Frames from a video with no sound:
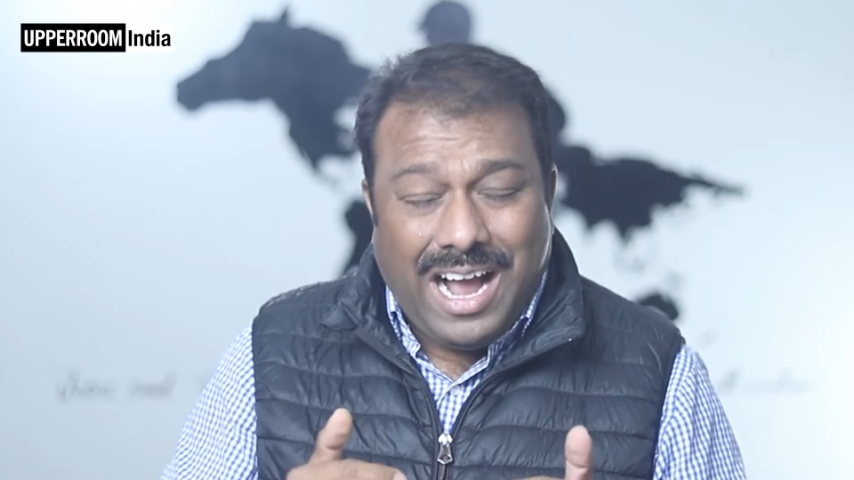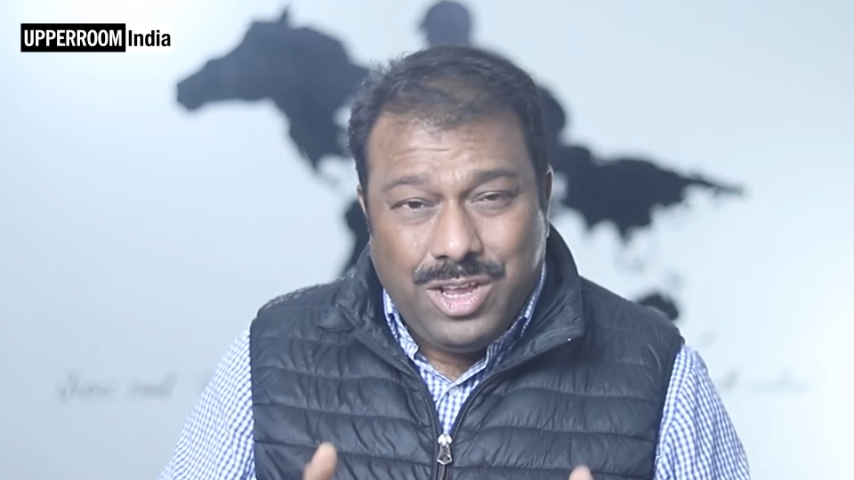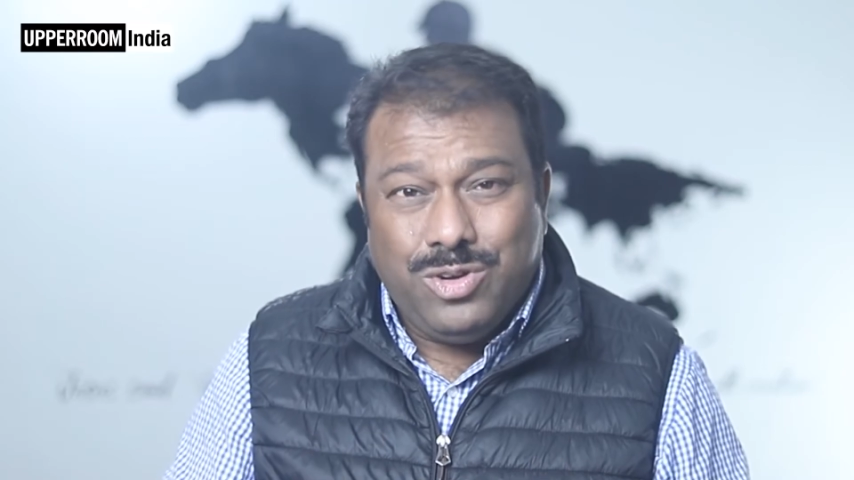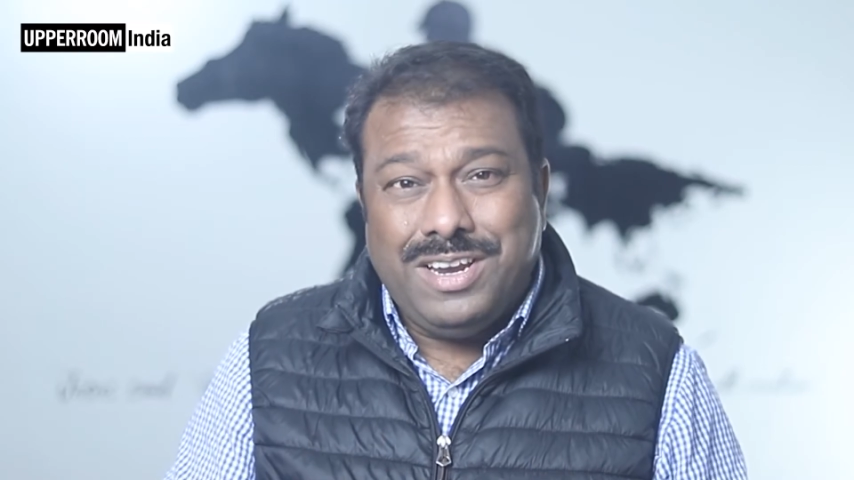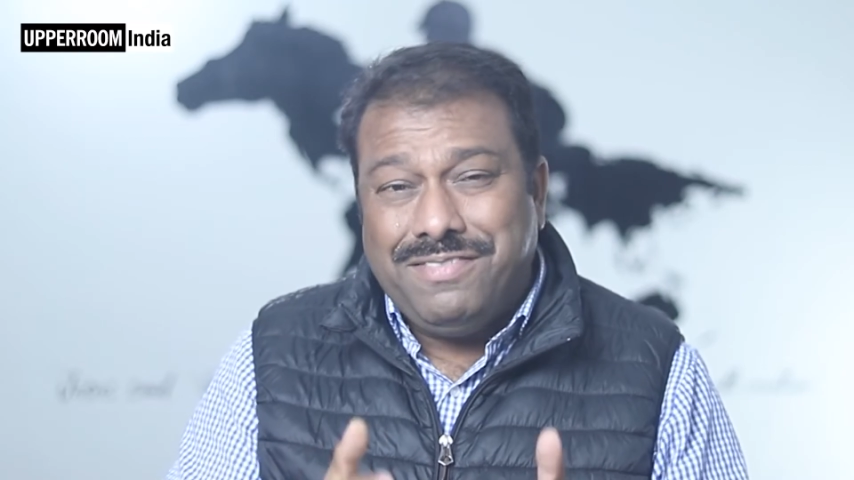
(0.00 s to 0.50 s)
Are
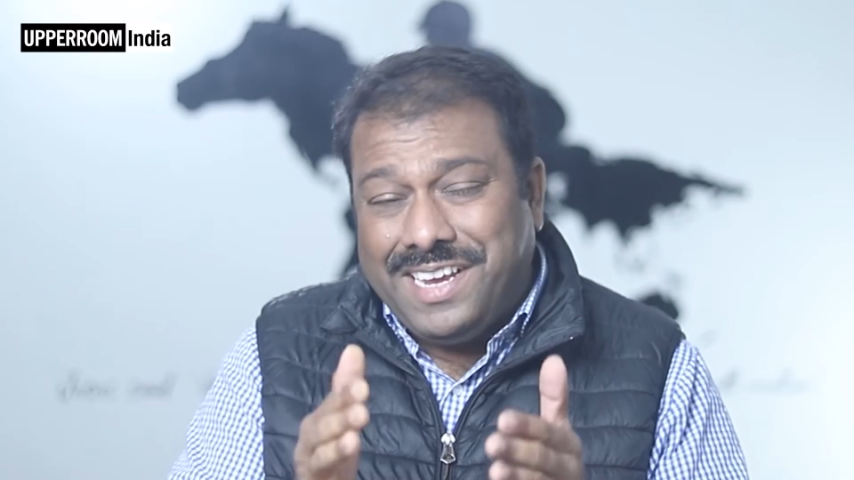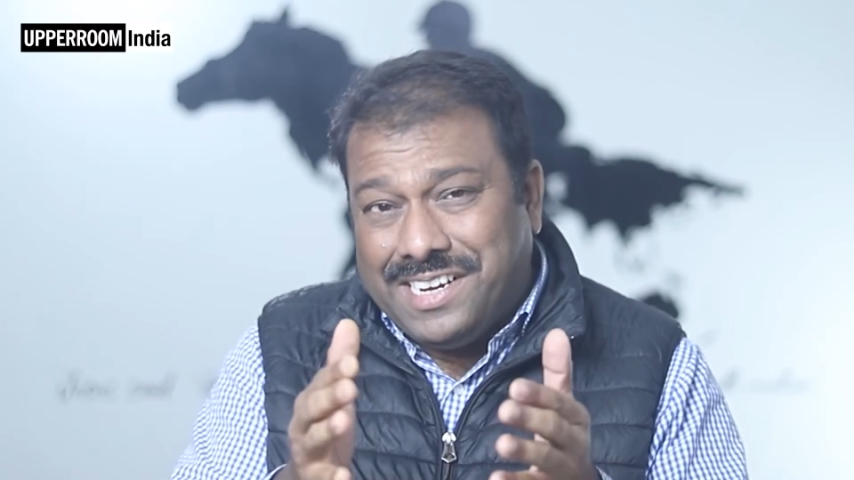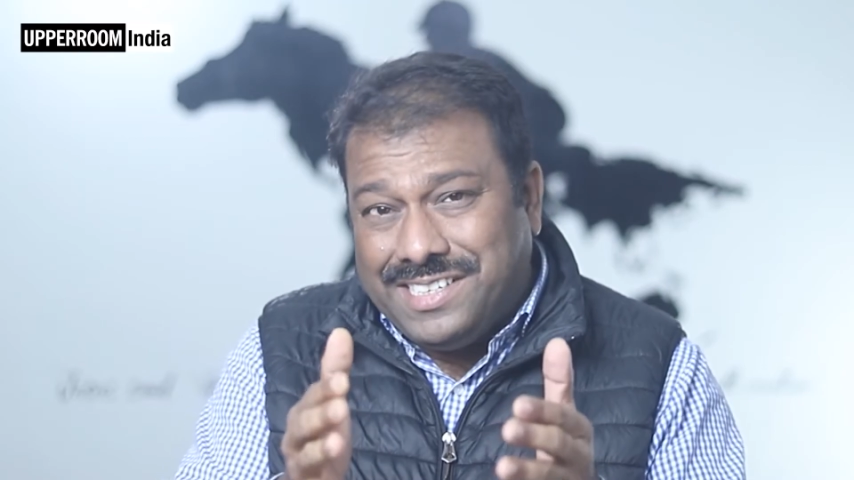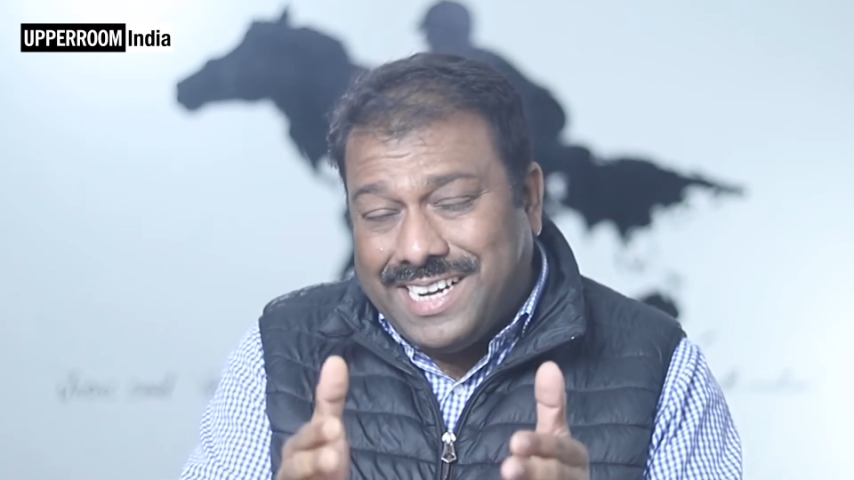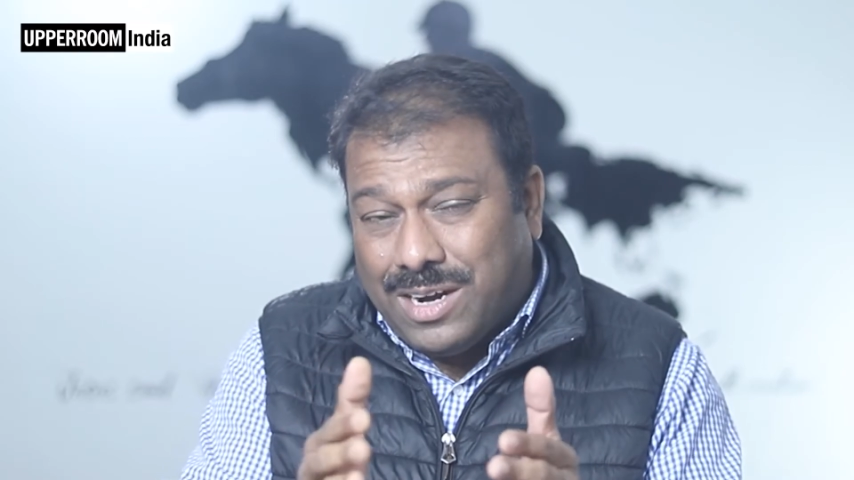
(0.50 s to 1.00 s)
you living
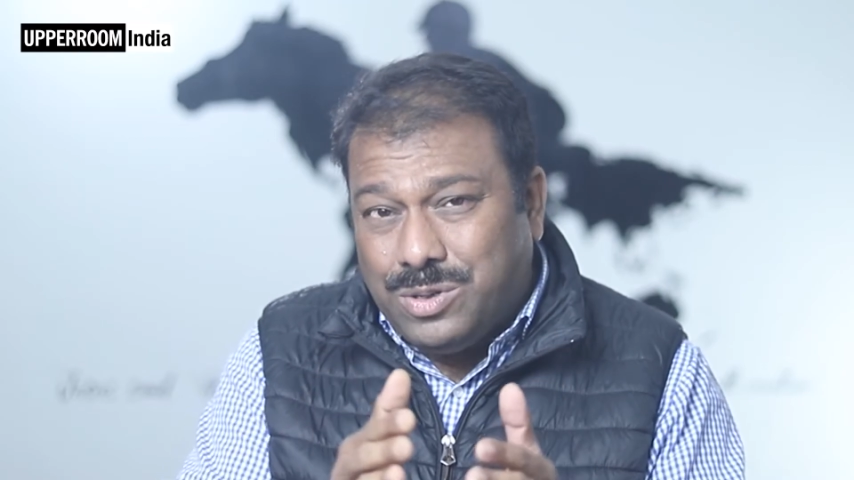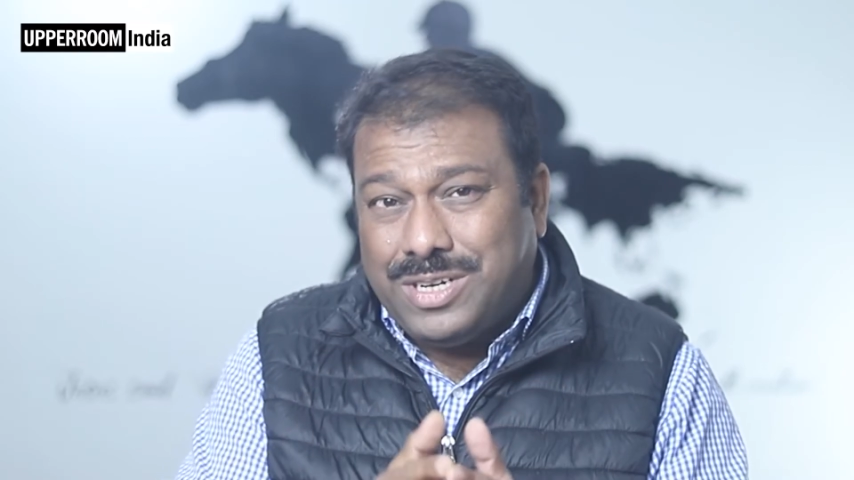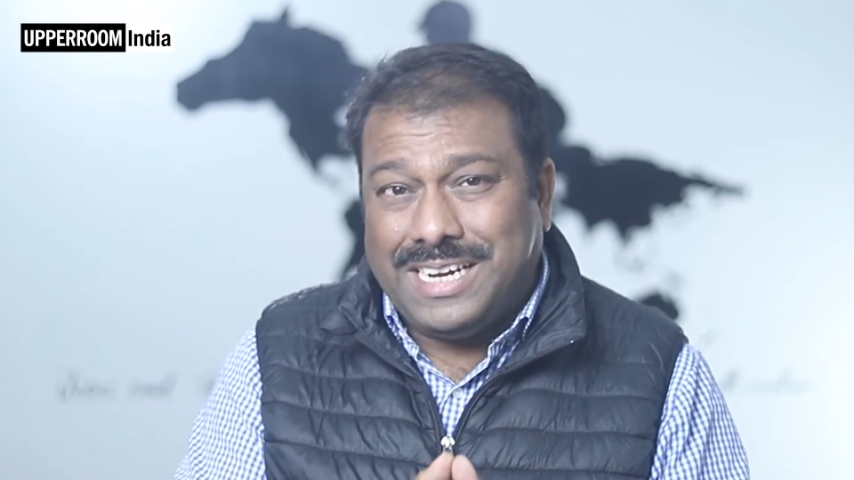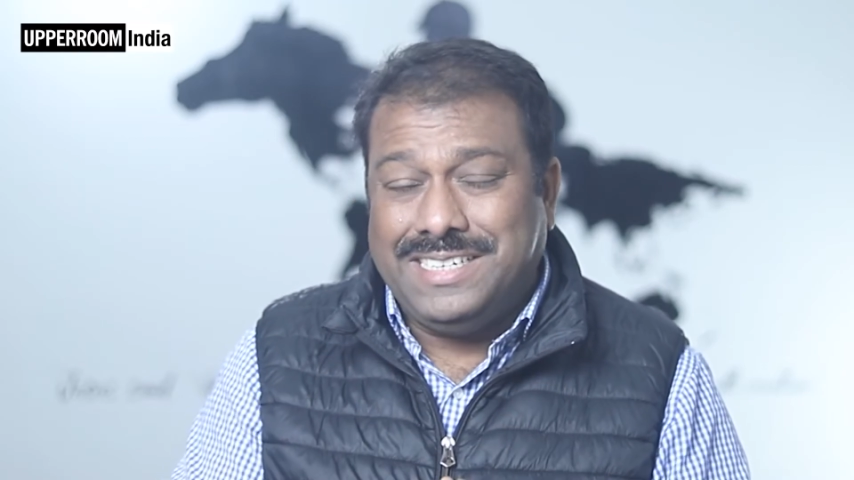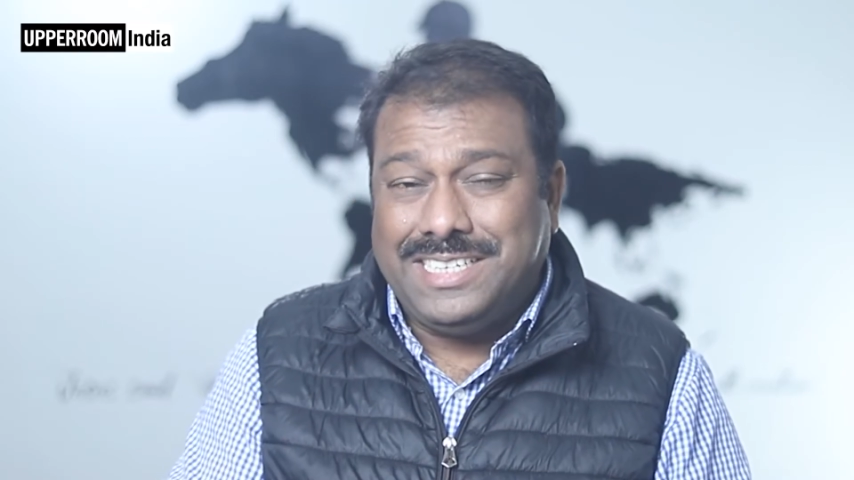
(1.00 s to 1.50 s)
in
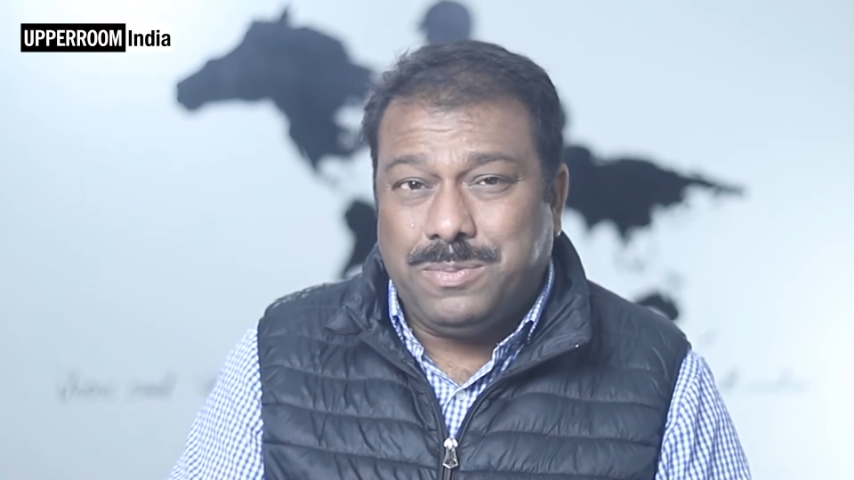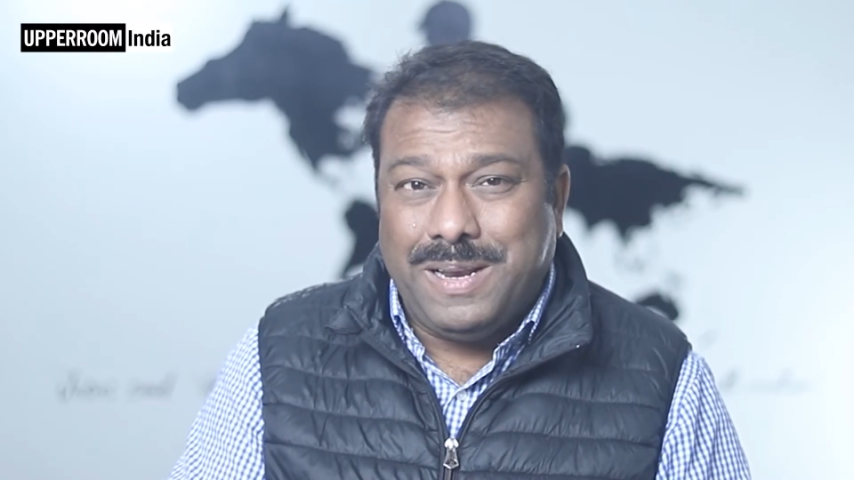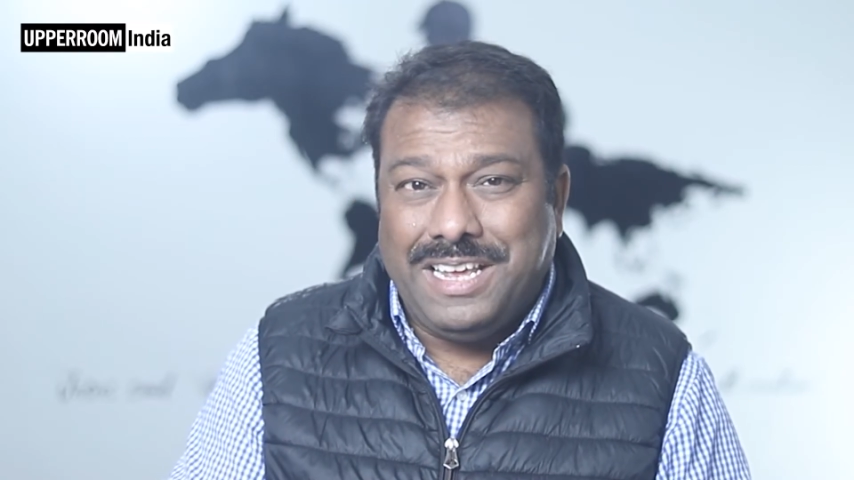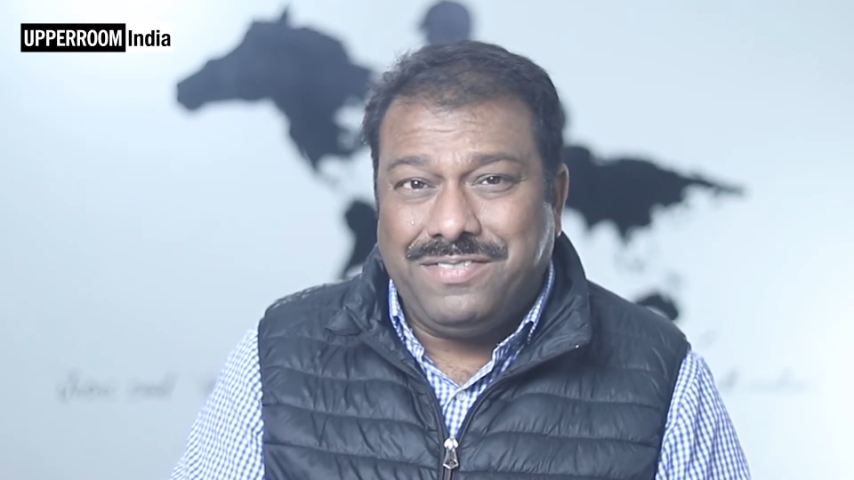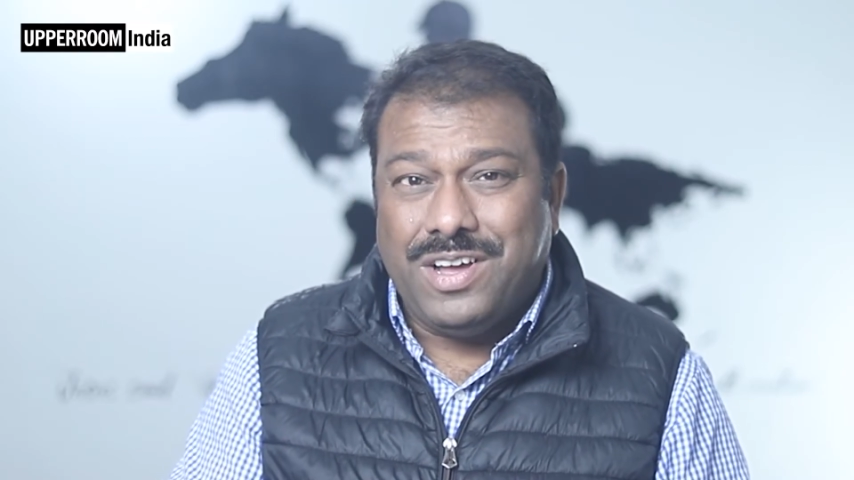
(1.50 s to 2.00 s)
doubt and
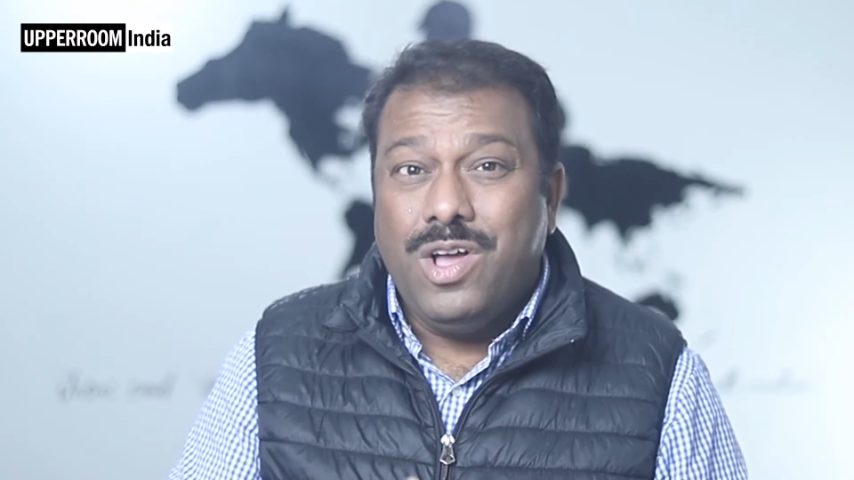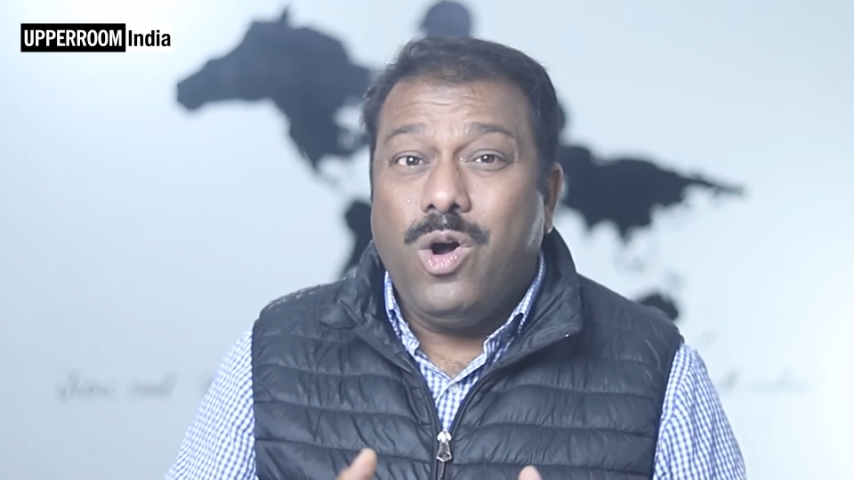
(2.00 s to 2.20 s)
disbelief?